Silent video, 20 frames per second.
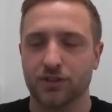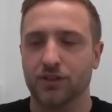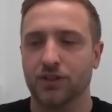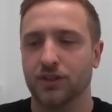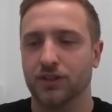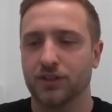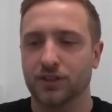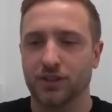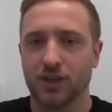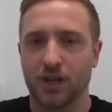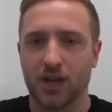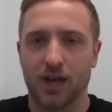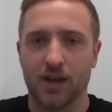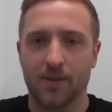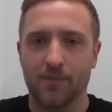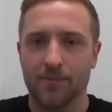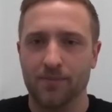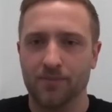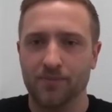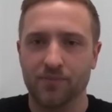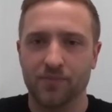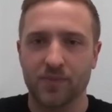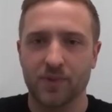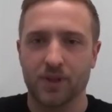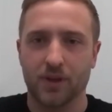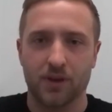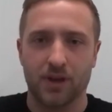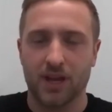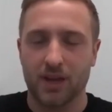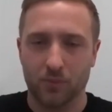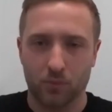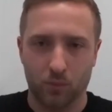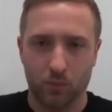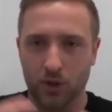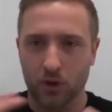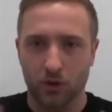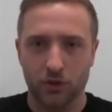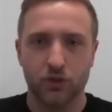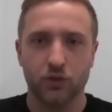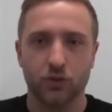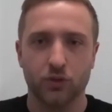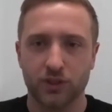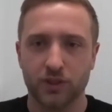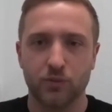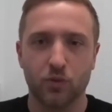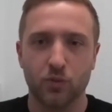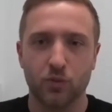there's we're not talking, small